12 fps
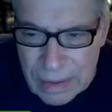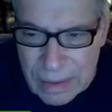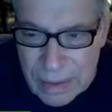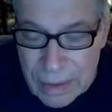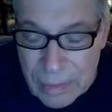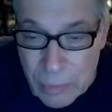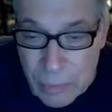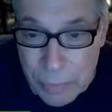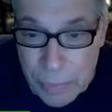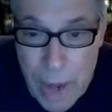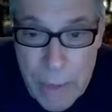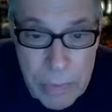it will
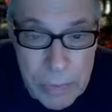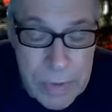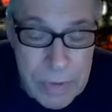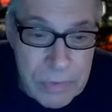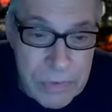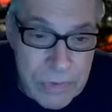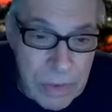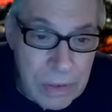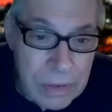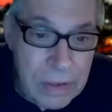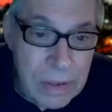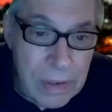probably
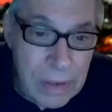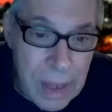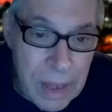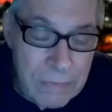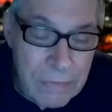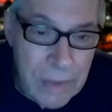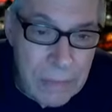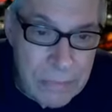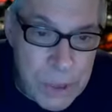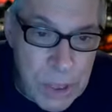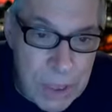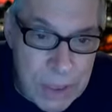result in a lot of them
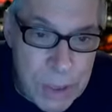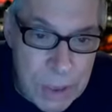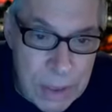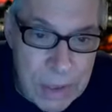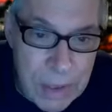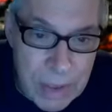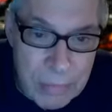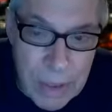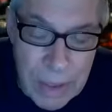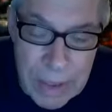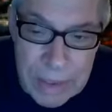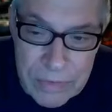changing their
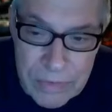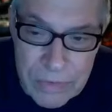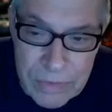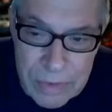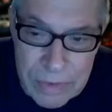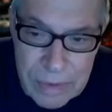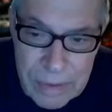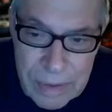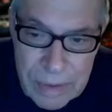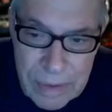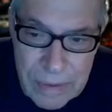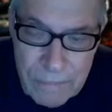minds.
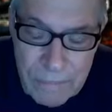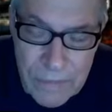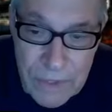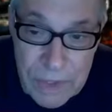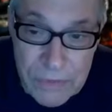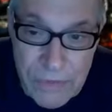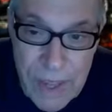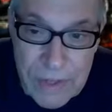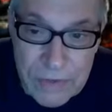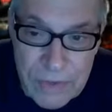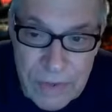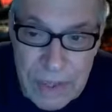These
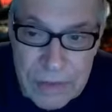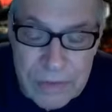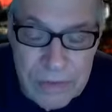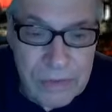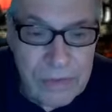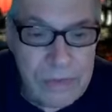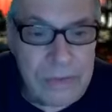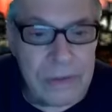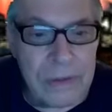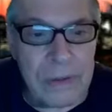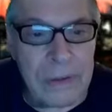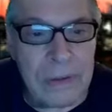vaccines
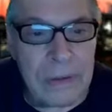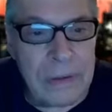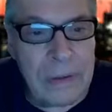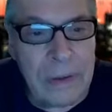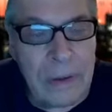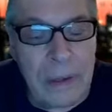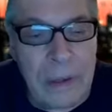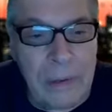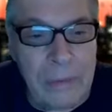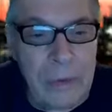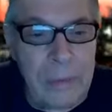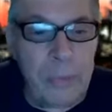are
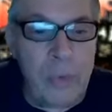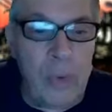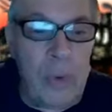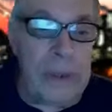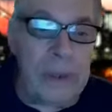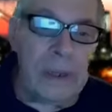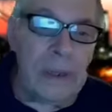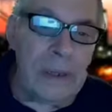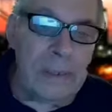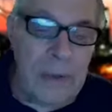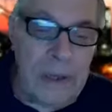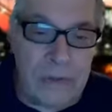reportedly,
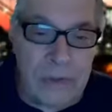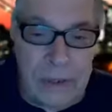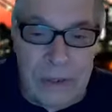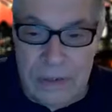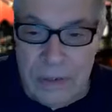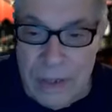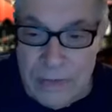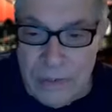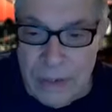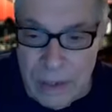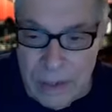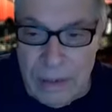based on the
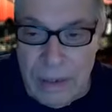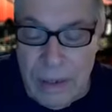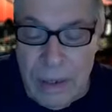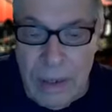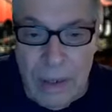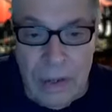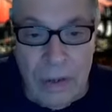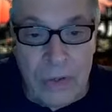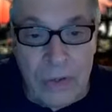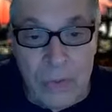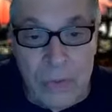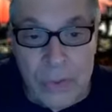testing,
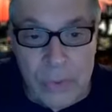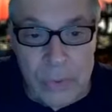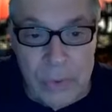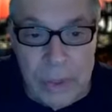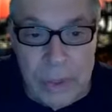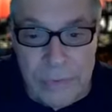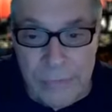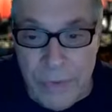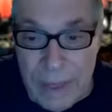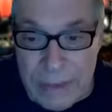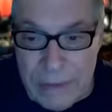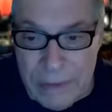unusually
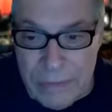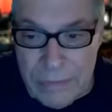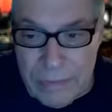effective.